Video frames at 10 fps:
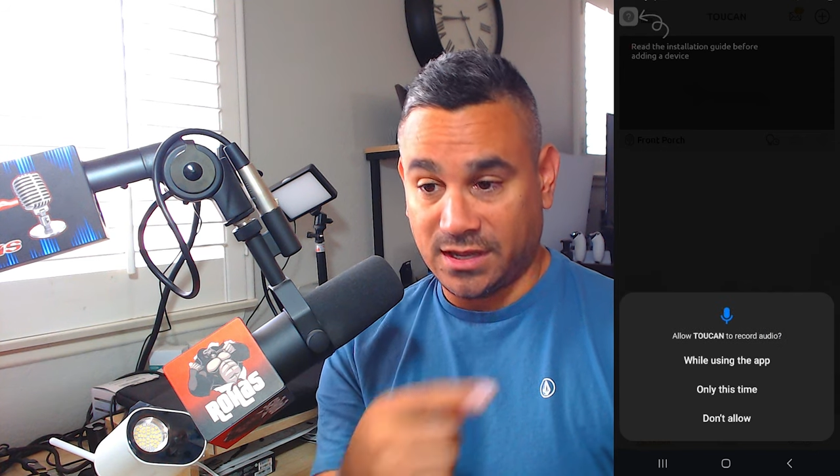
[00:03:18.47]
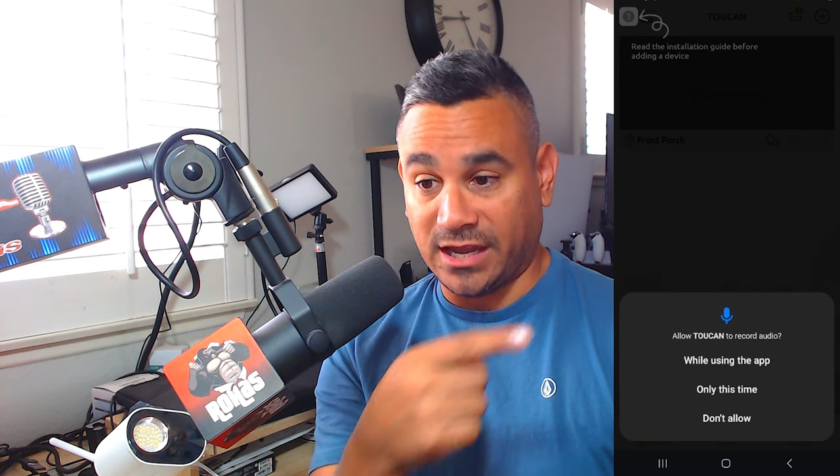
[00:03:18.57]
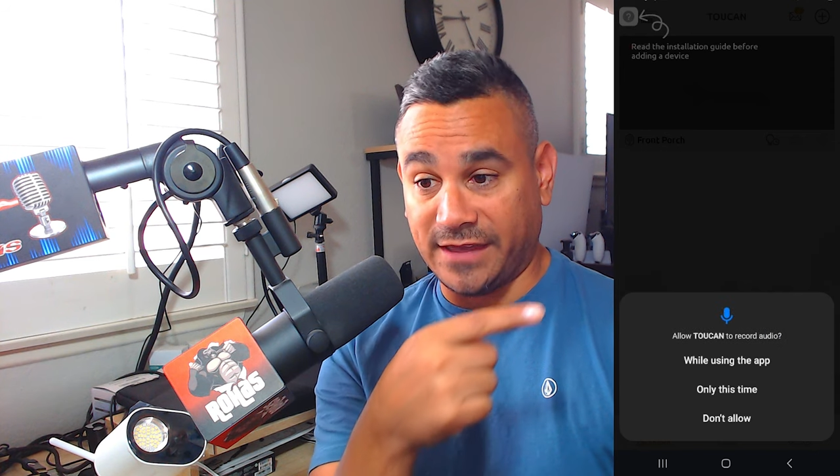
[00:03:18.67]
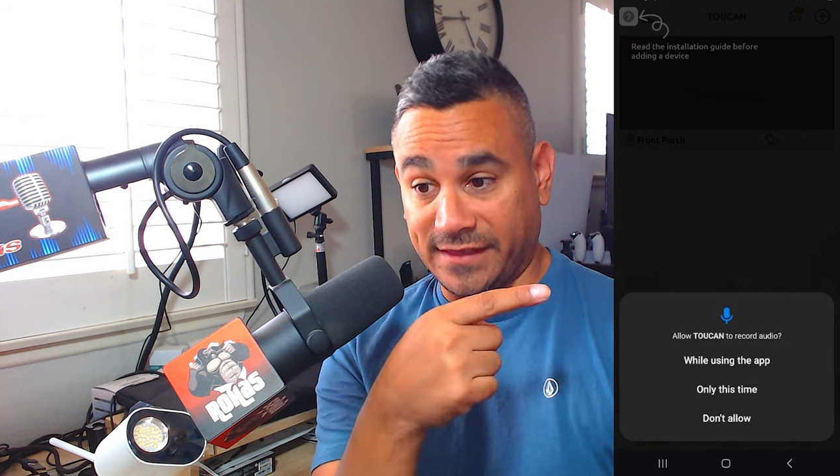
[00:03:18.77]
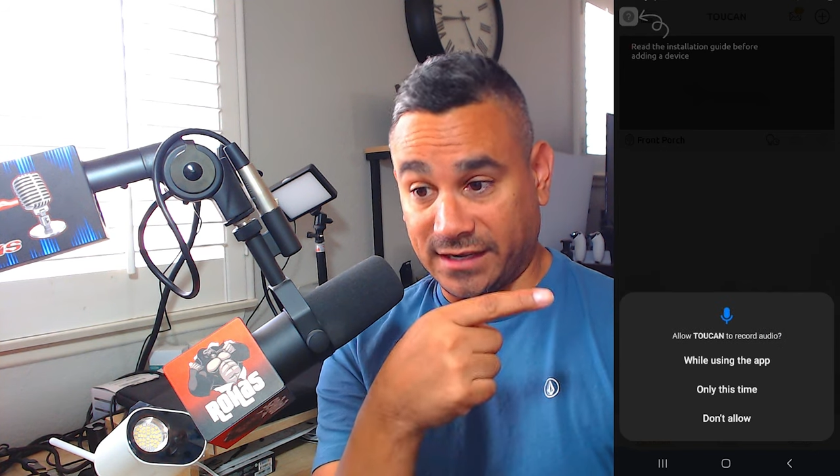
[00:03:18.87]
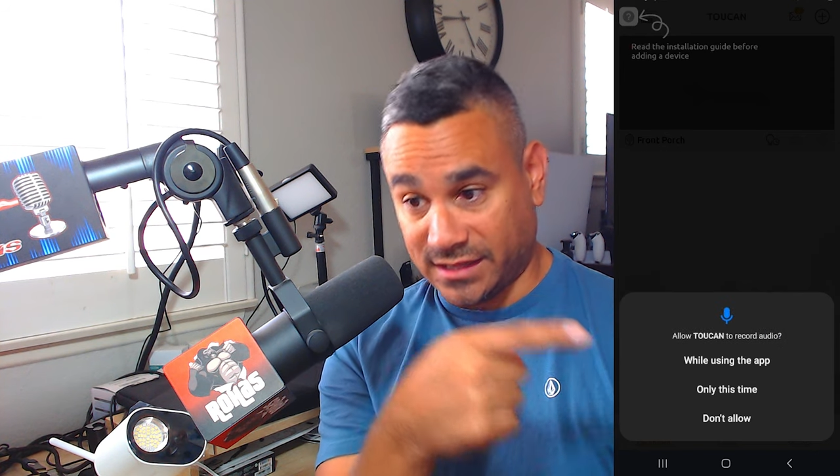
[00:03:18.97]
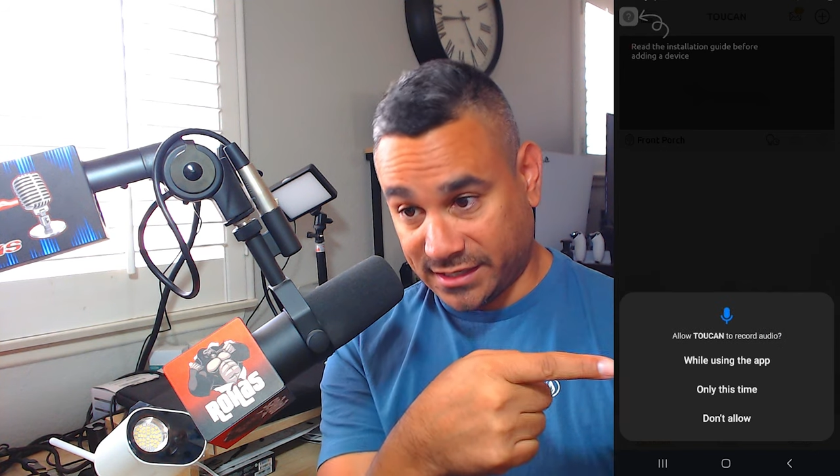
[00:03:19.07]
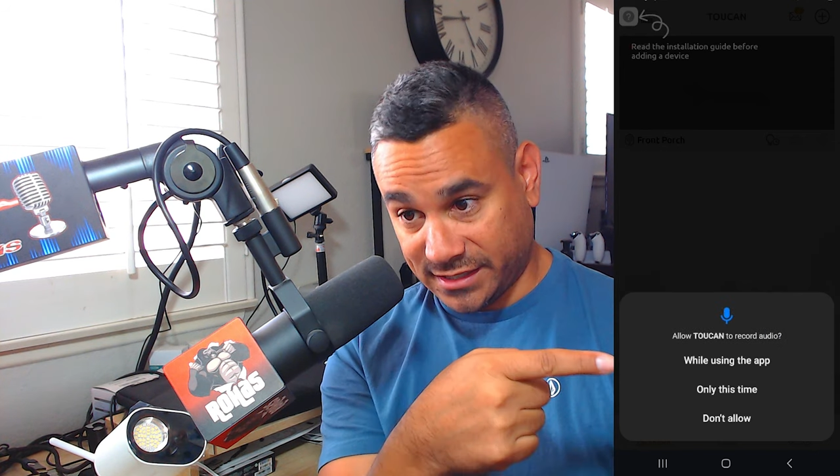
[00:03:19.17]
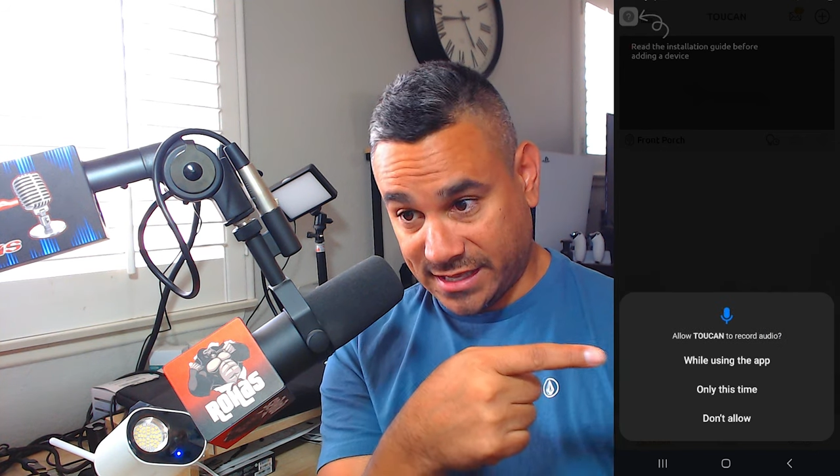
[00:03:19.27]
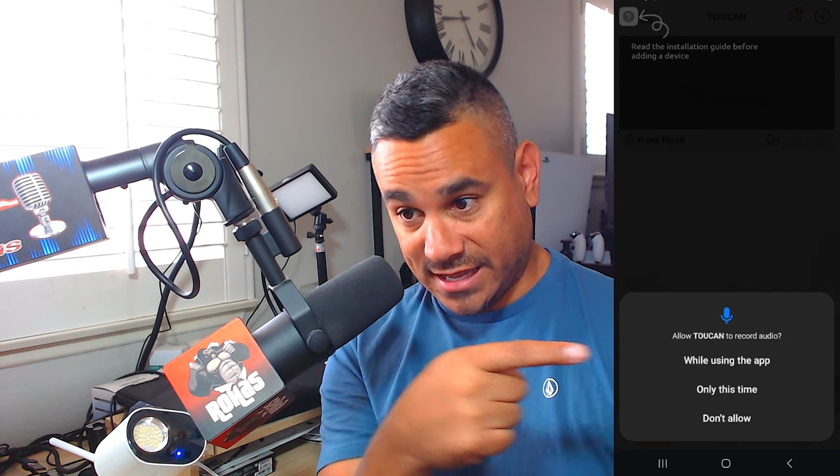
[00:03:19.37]
and then
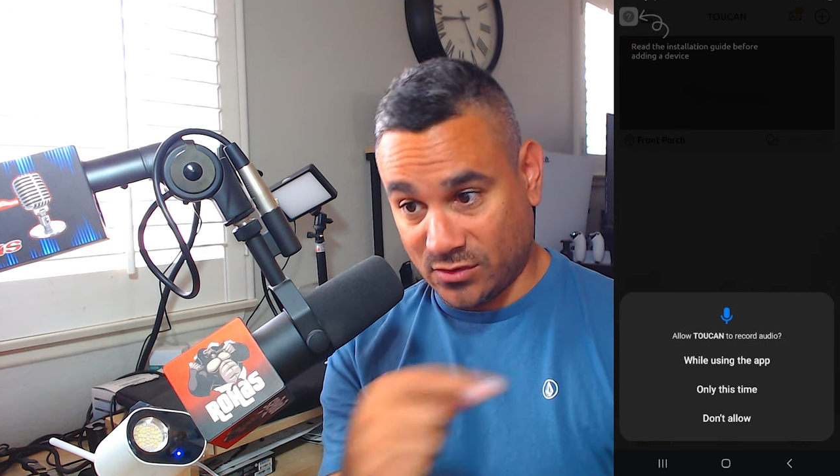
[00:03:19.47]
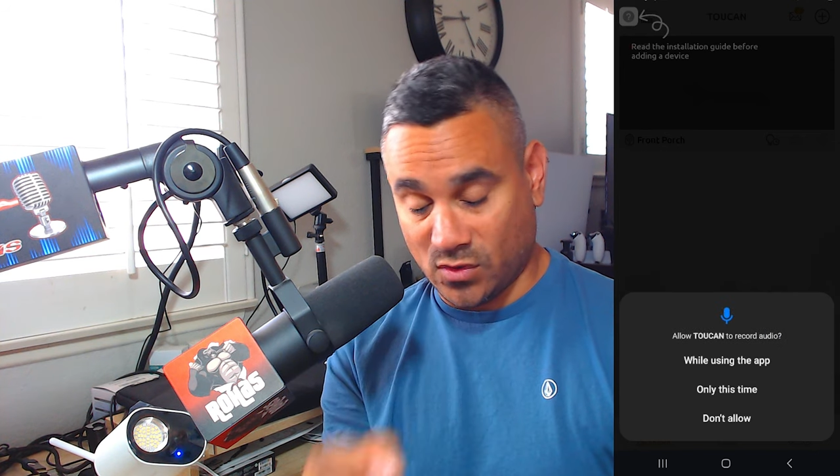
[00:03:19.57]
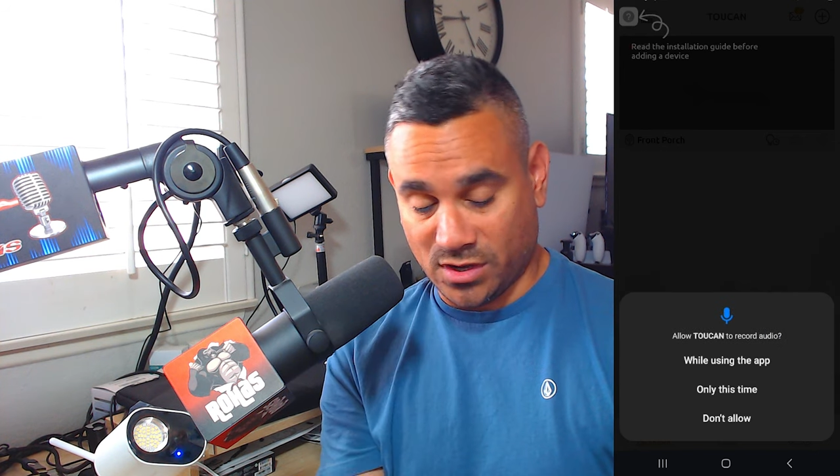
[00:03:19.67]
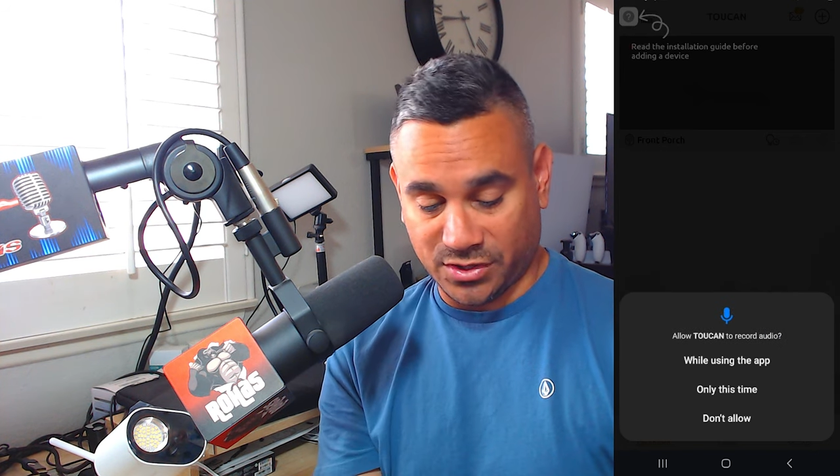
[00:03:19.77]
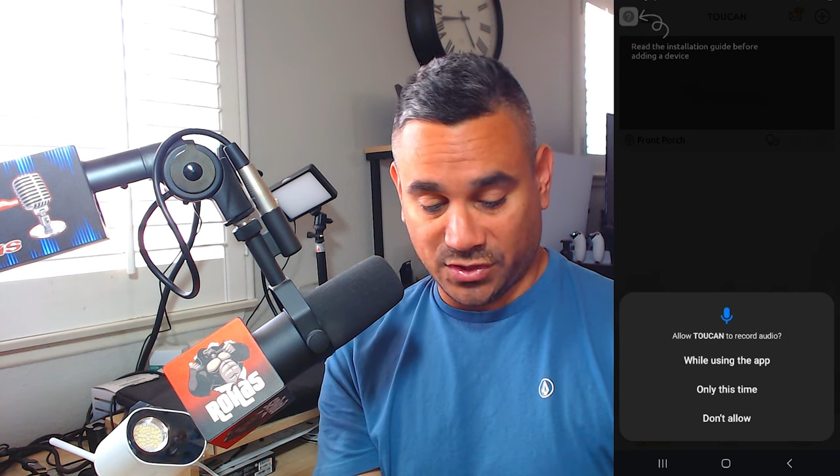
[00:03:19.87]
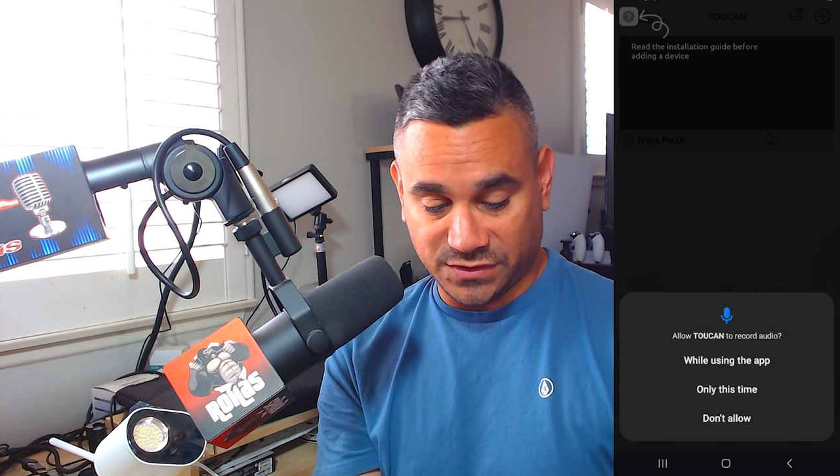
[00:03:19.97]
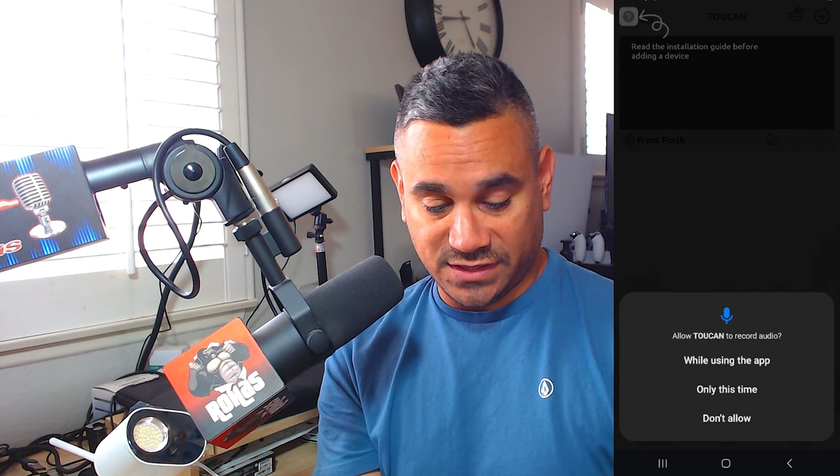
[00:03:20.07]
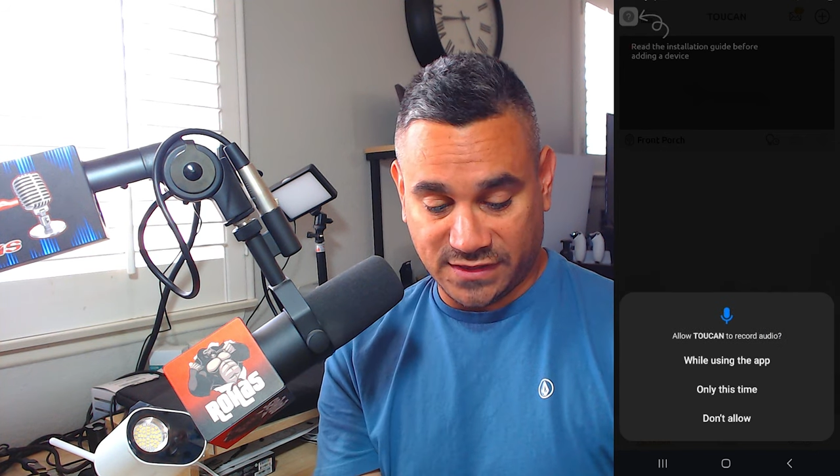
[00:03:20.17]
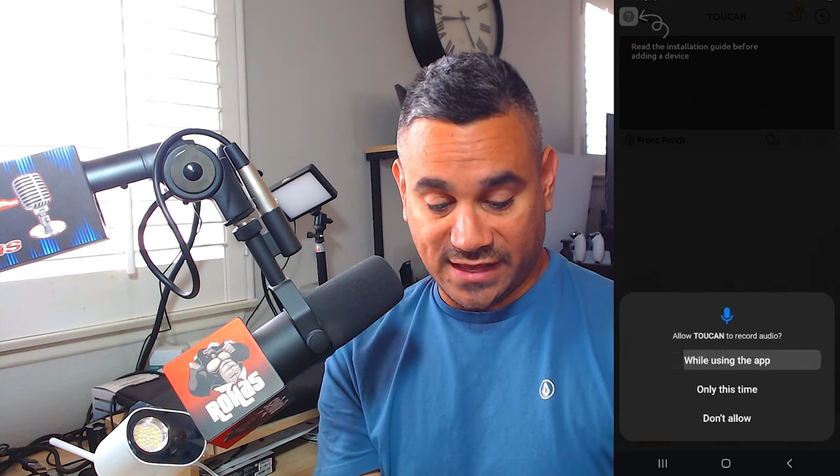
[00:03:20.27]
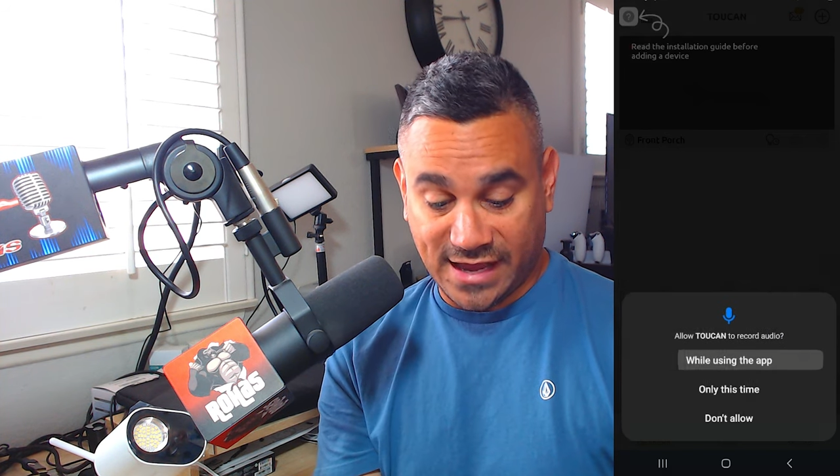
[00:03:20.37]
click again while
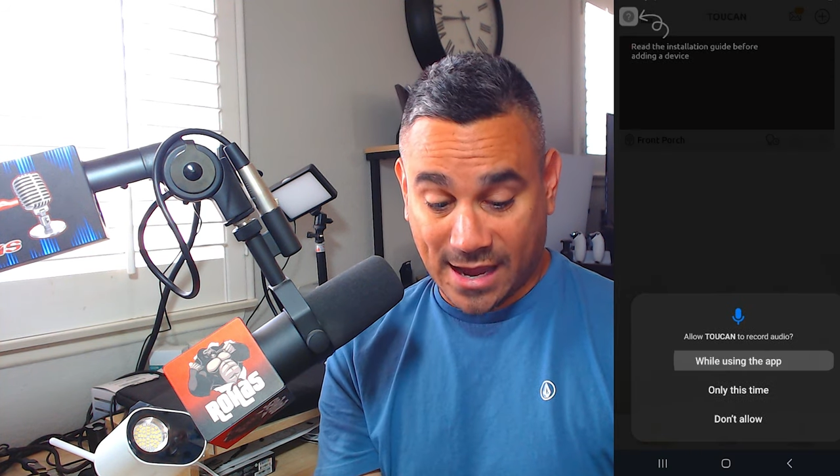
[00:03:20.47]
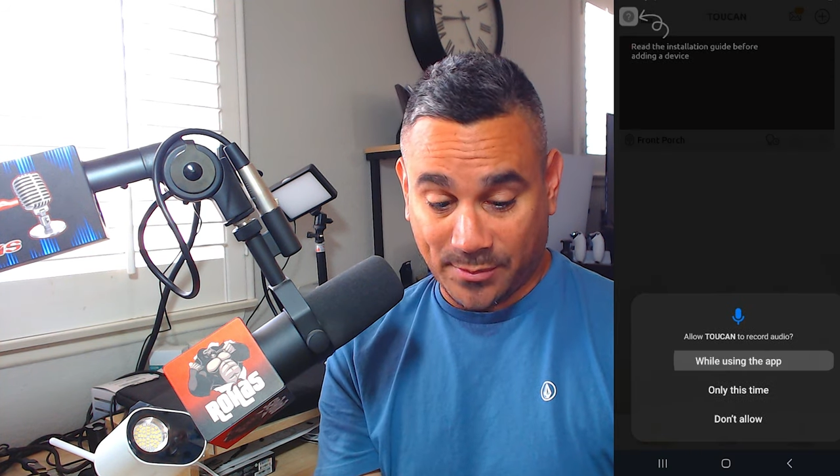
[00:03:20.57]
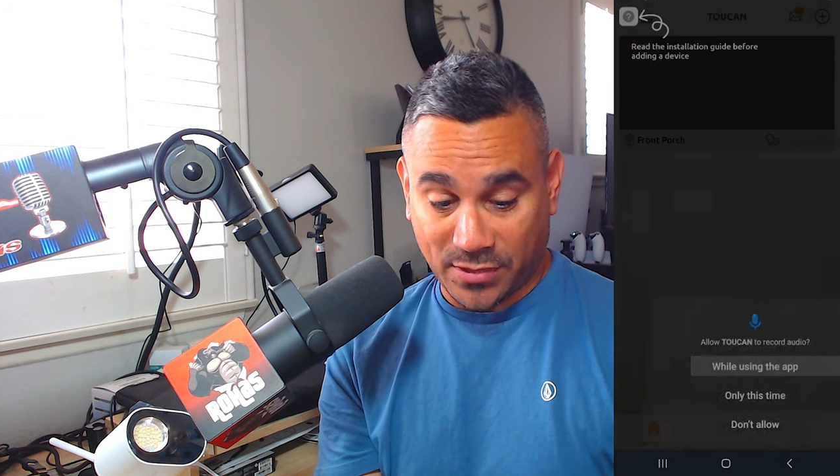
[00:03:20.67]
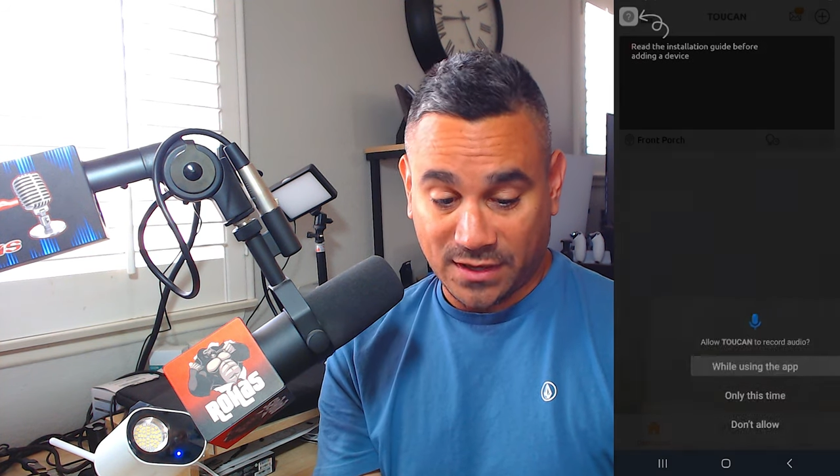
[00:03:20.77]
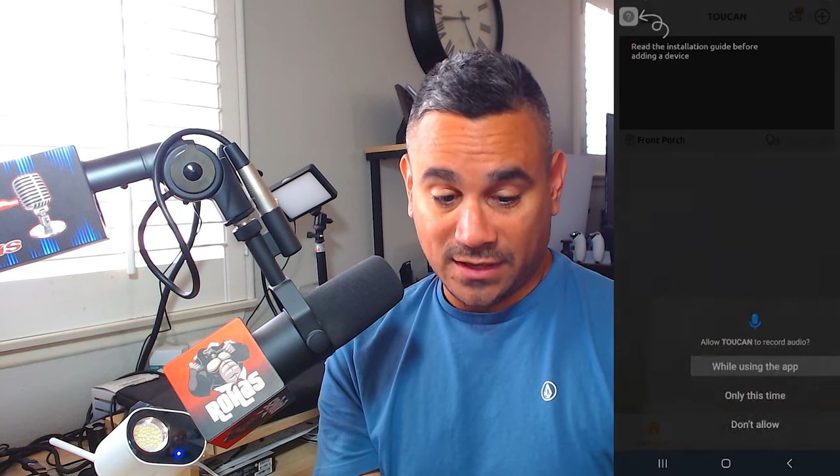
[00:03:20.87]
using the app.